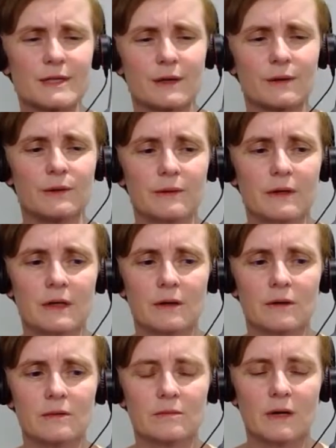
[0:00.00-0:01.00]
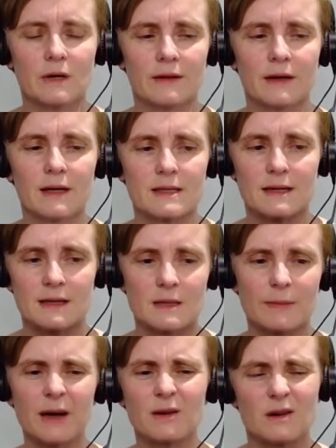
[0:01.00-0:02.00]
So, you know, I think it's
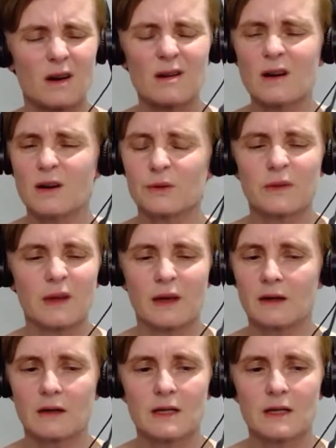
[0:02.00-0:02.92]
about an ongoing thing.